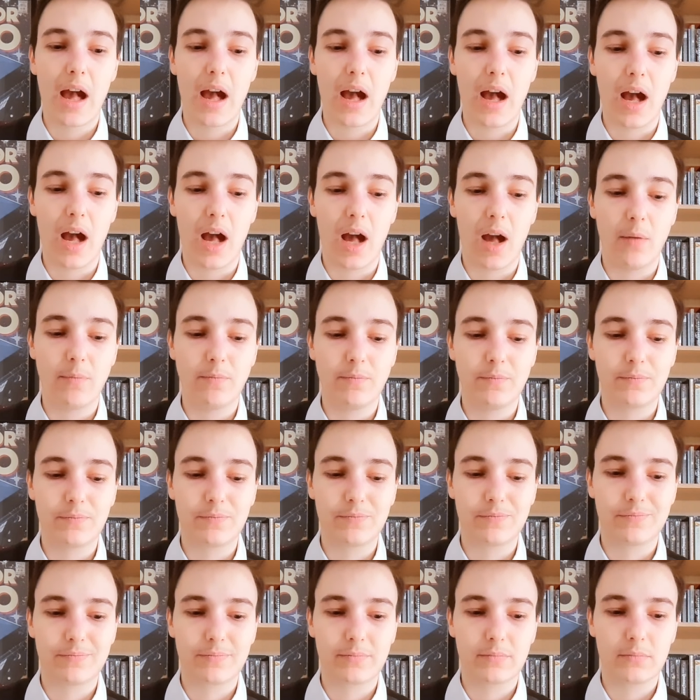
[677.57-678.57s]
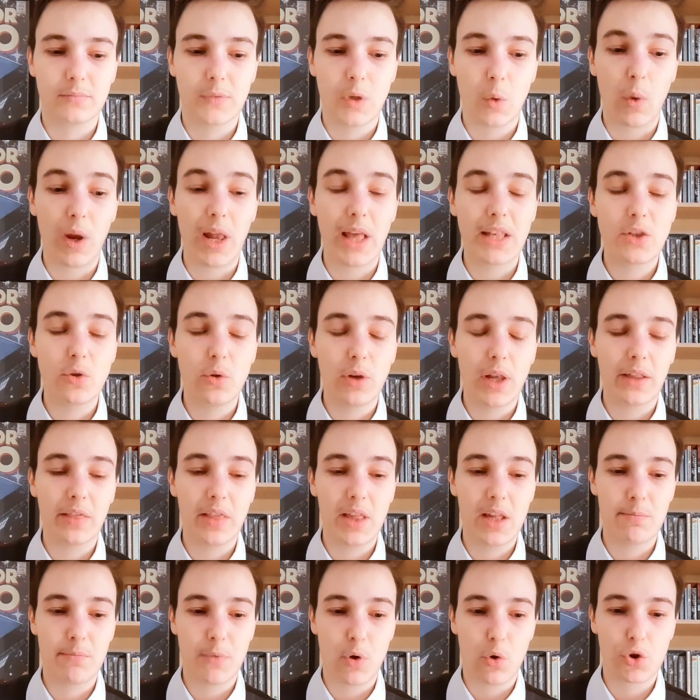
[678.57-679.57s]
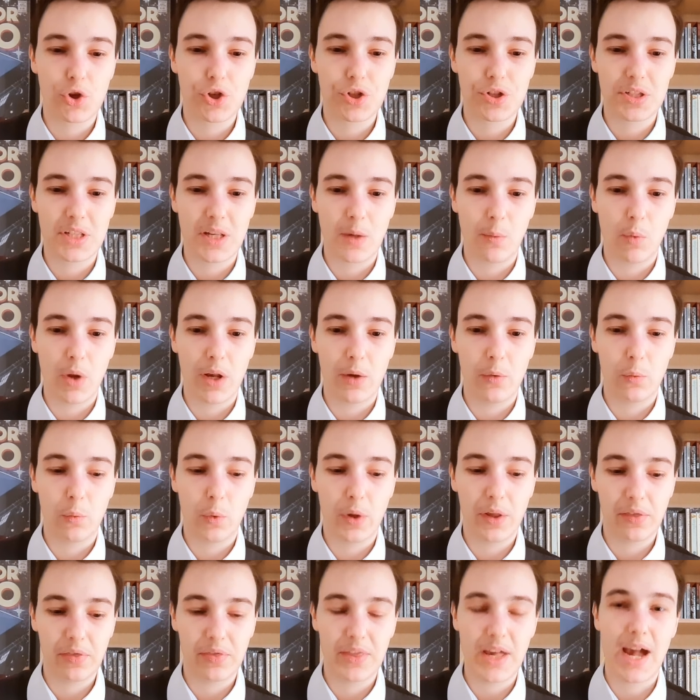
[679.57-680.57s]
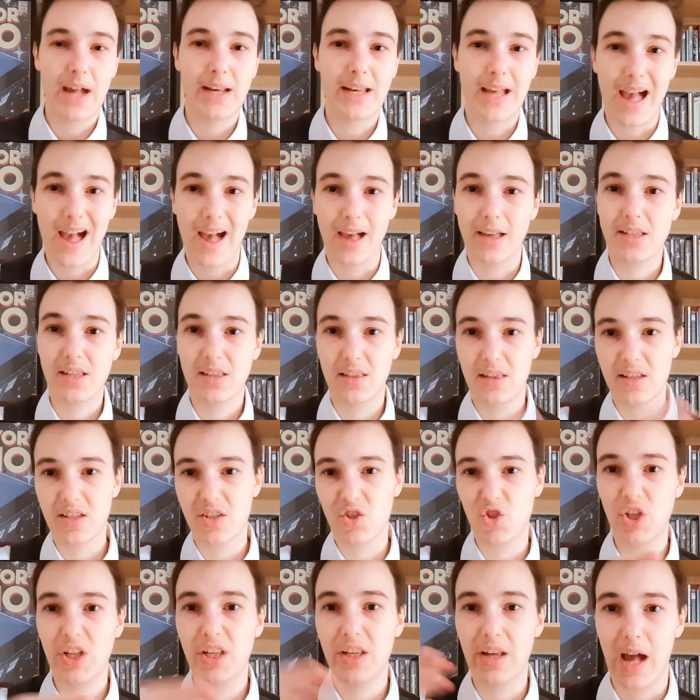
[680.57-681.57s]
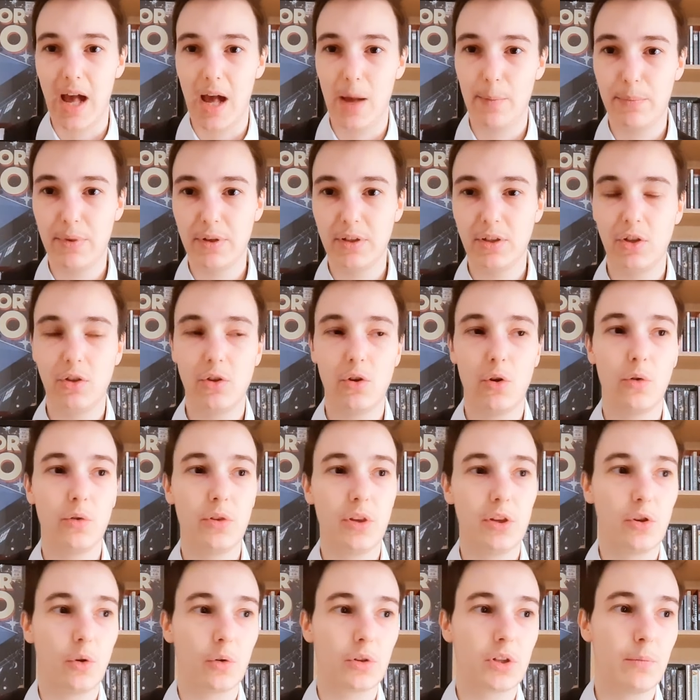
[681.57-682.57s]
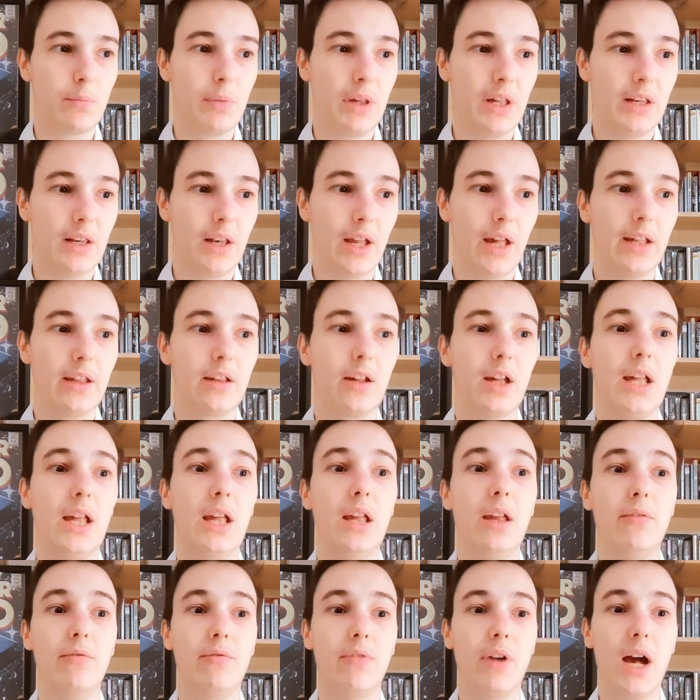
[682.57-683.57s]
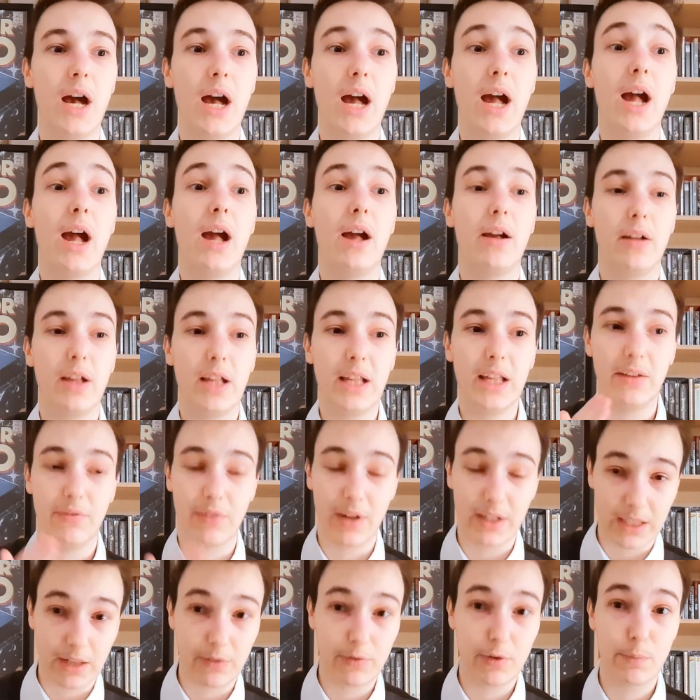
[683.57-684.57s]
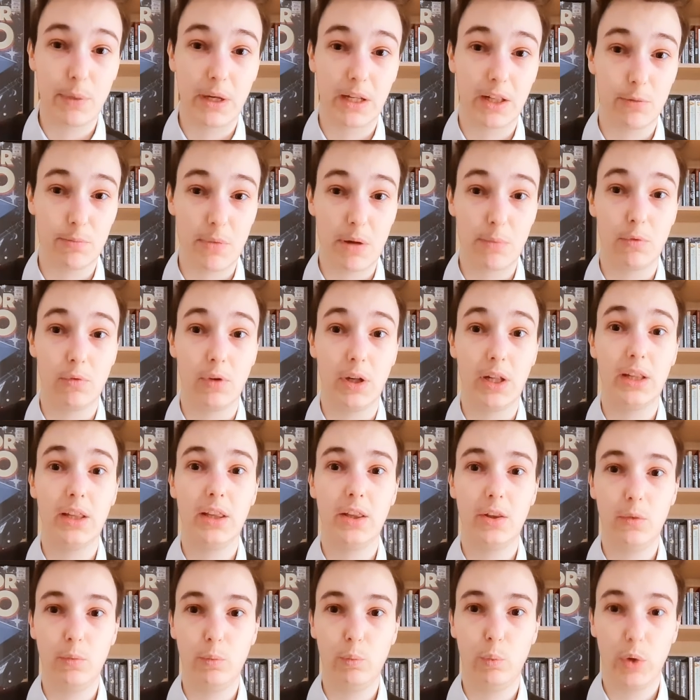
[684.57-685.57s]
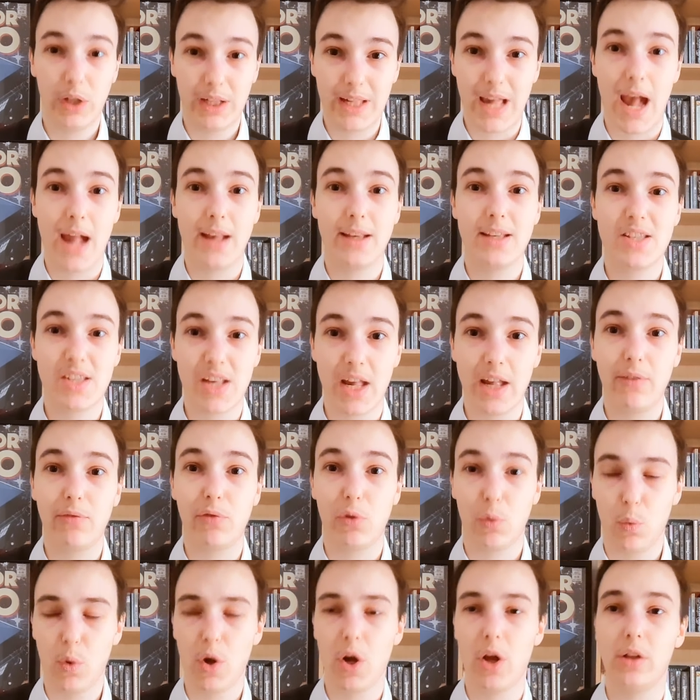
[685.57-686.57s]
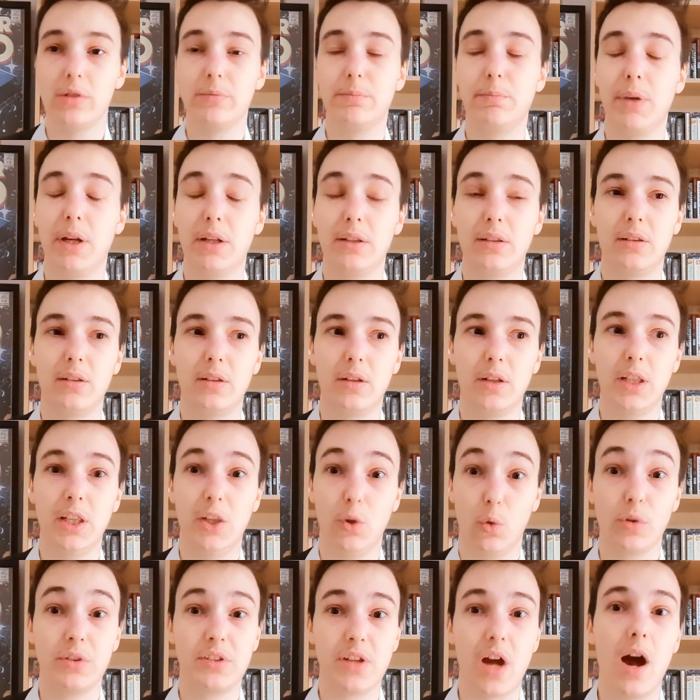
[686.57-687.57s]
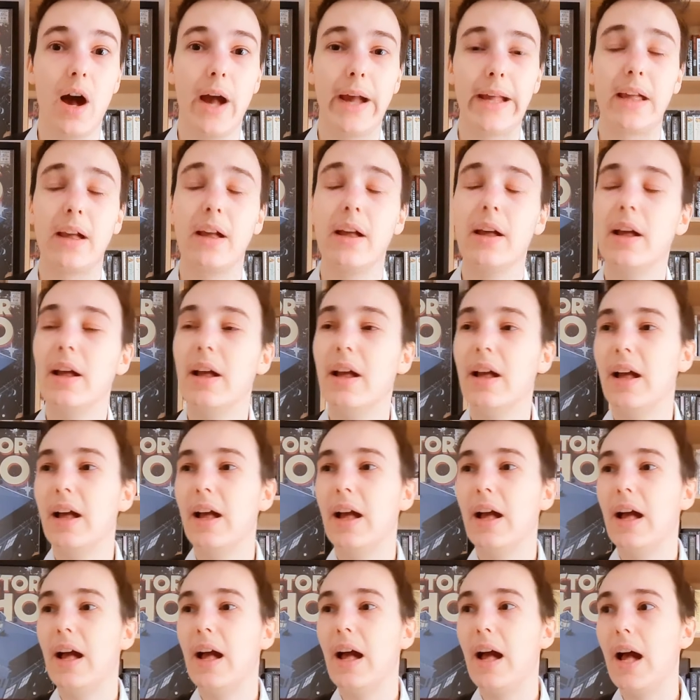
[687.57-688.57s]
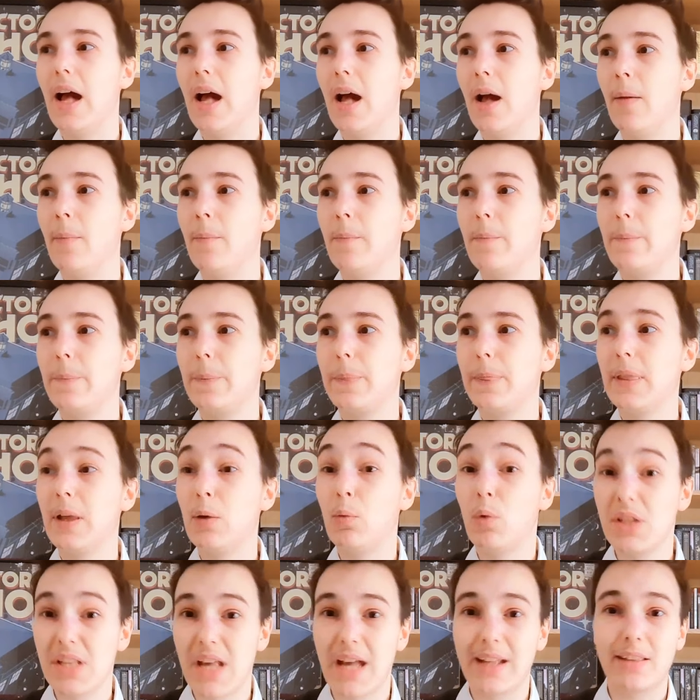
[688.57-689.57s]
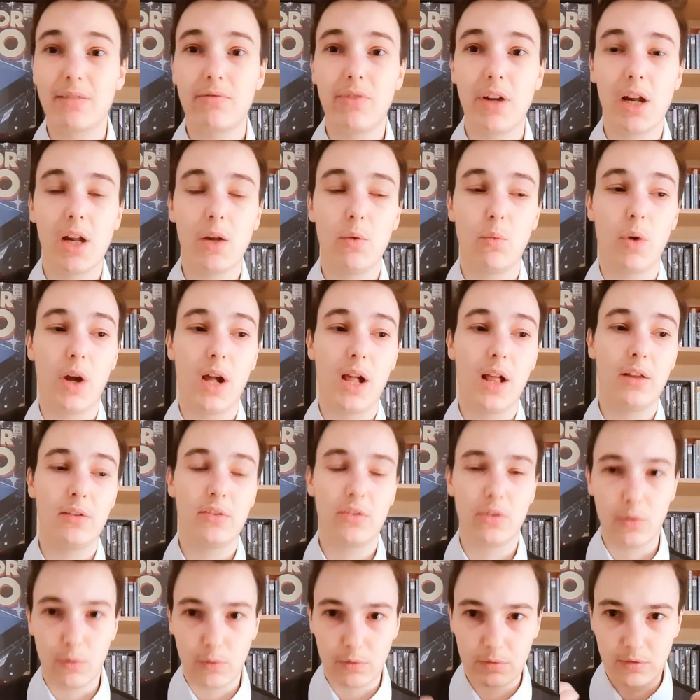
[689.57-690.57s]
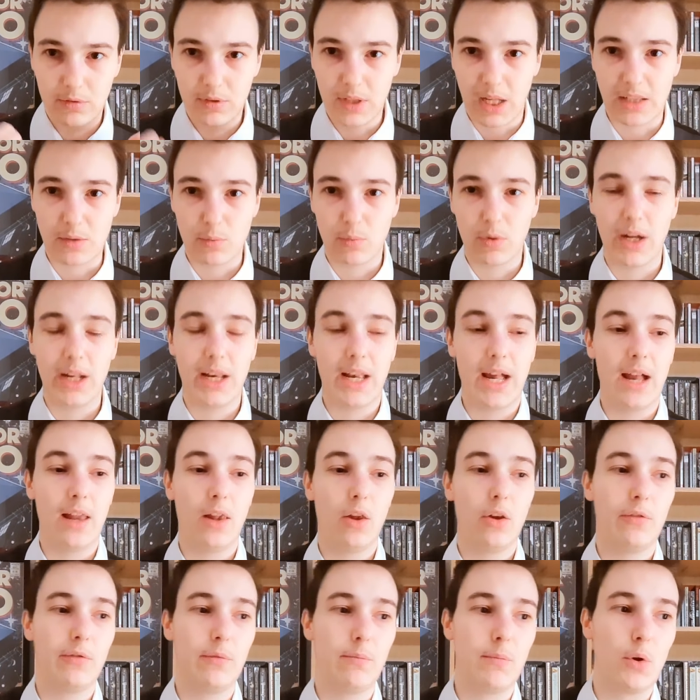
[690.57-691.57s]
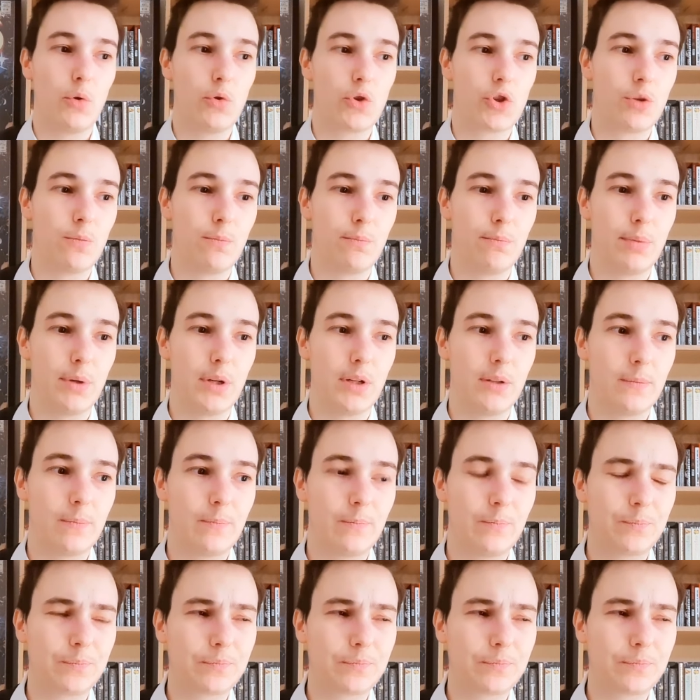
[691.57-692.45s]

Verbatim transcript: um well i do like the emotions that went with that as the scene happened you know the doctor being like if i if i give you back your memory we can save the world but you'll die um it was acted very well so that's why it had a lot of emotion but